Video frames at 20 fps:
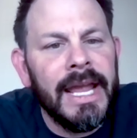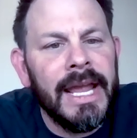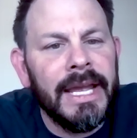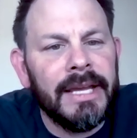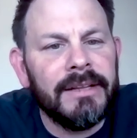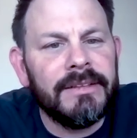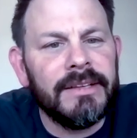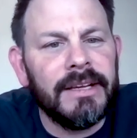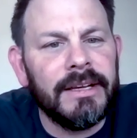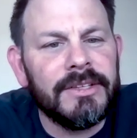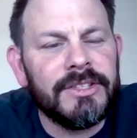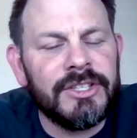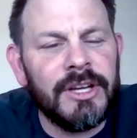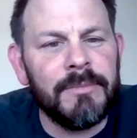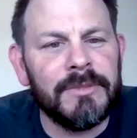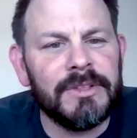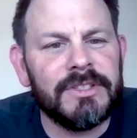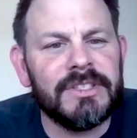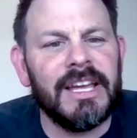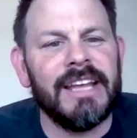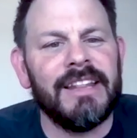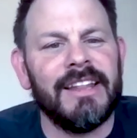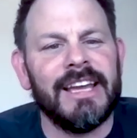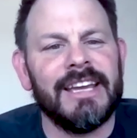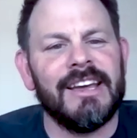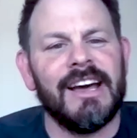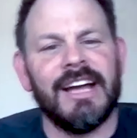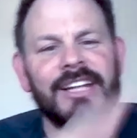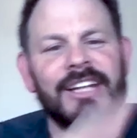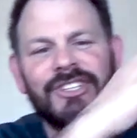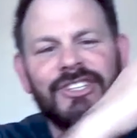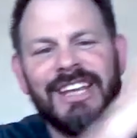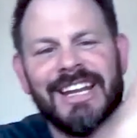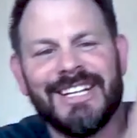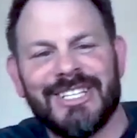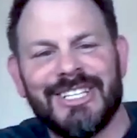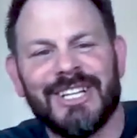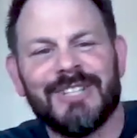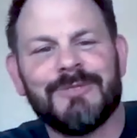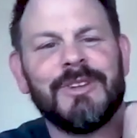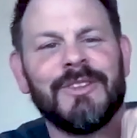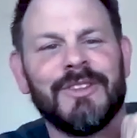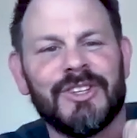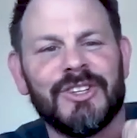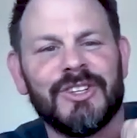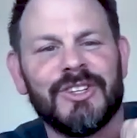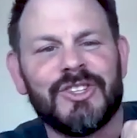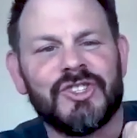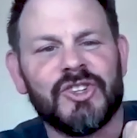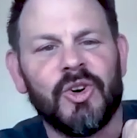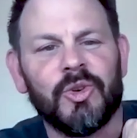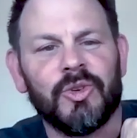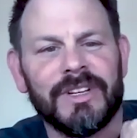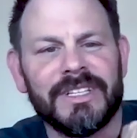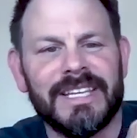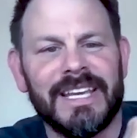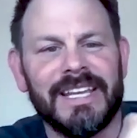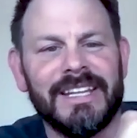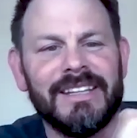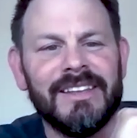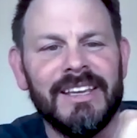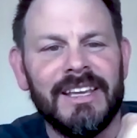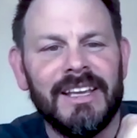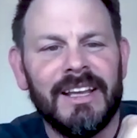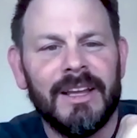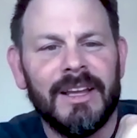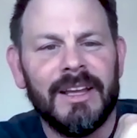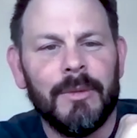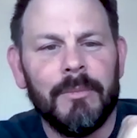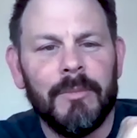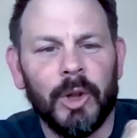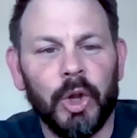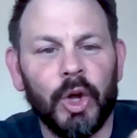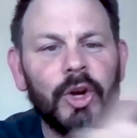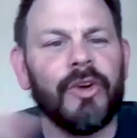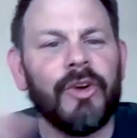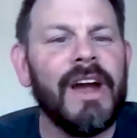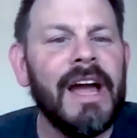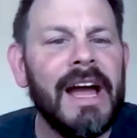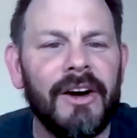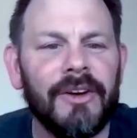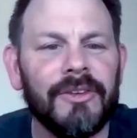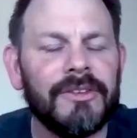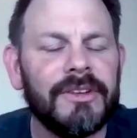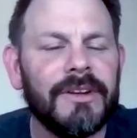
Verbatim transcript: And something was like God just kind of touched me in the shoulder and said, look around.